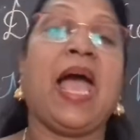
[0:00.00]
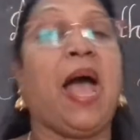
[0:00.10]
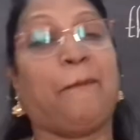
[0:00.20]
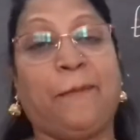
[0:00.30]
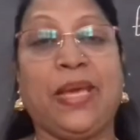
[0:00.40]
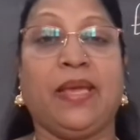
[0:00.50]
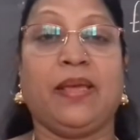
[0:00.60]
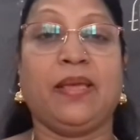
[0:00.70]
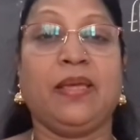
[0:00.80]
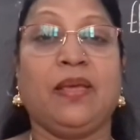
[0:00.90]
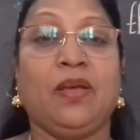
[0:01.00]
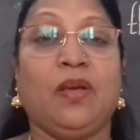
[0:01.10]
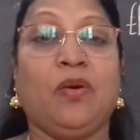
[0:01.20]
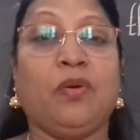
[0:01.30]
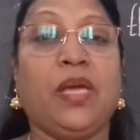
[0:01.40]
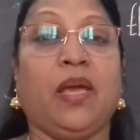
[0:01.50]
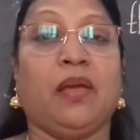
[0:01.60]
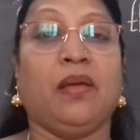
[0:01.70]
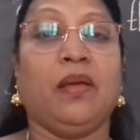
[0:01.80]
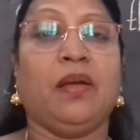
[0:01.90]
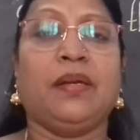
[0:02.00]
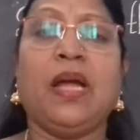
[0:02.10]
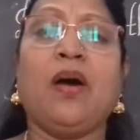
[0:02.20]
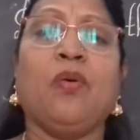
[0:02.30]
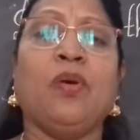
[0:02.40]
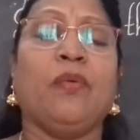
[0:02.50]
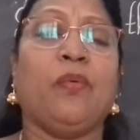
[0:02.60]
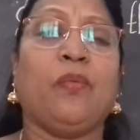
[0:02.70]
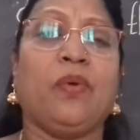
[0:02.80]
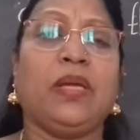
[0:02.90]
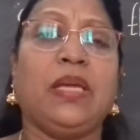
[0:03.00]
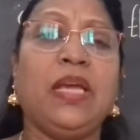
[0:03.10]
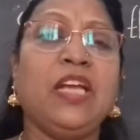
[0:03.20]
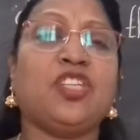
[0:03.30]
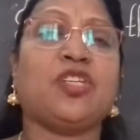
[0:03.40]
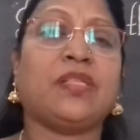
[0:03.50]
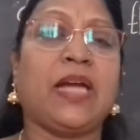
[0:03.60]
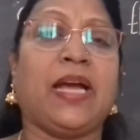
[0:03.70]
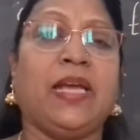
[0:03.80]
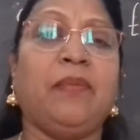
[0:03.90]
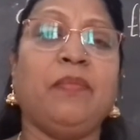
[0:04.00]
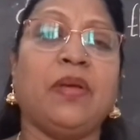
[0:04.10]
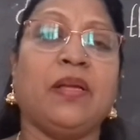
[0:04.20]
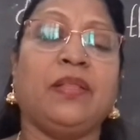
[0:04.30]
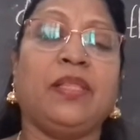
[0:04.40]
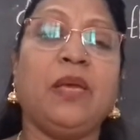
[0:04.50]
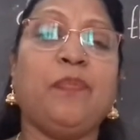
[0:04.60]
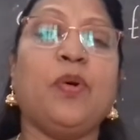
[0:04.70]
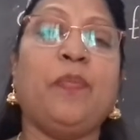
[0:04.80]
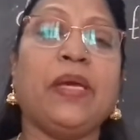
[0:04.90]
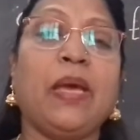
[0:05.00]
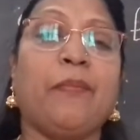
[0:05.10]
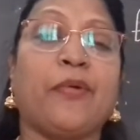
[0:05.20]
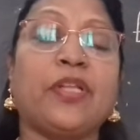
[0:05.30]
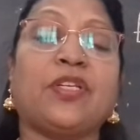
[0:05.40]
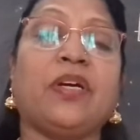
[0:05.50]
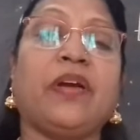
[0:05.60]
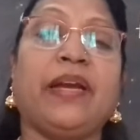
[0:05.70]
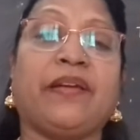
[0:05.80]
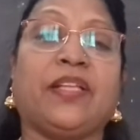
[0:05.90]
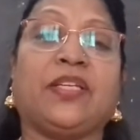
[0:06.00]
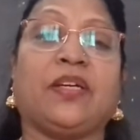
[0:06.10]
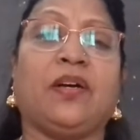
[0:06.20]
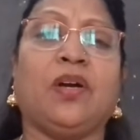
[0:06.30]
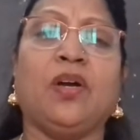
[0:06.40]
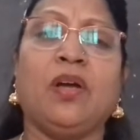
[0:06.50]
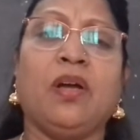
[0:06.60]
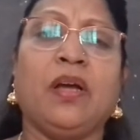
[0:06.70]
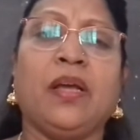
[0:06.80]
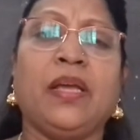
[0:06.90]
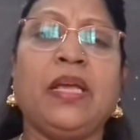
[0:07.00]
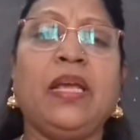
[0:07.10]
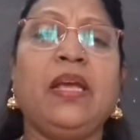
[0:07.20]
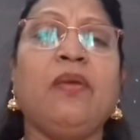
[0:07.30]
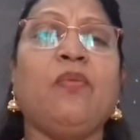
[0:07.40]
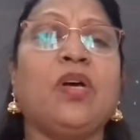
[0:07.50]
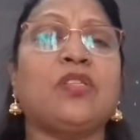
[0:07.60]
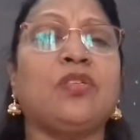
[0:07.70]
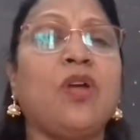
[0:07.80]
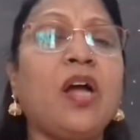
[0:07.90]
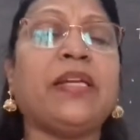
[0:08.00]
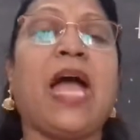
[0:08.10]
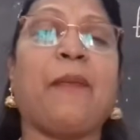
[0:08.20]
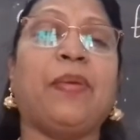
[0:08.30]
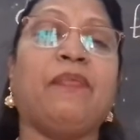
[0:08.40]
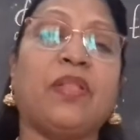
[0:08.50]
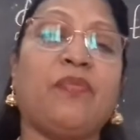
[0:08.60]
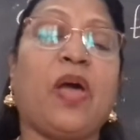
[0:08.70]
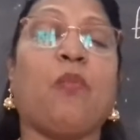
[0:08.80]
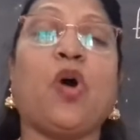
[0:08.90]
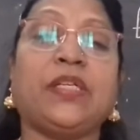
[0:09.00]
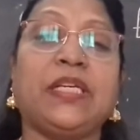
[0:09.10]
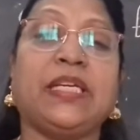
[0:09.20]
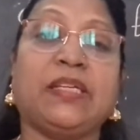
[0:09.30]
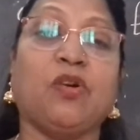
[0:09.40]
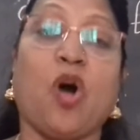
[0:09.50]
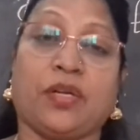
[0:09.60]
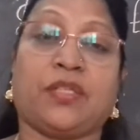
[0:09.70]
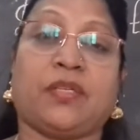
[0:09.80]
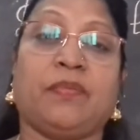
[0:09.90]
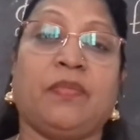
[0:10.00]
happy. Okay. Now, each time Deepu became richer and richer, he was not happy with what he got.